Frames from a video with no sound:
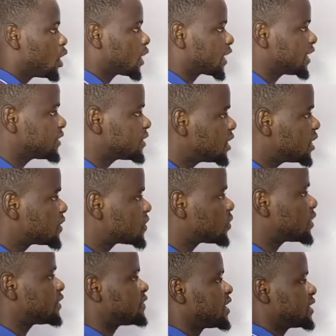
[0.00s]
Okay,
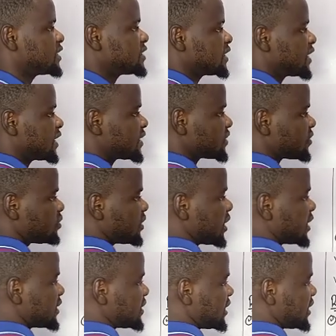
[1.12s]
so if that is the case, so we
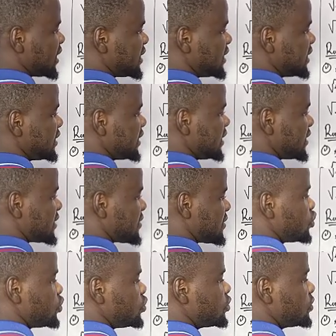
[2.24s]
can say that this is
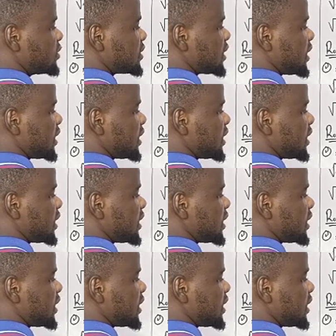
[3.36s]
2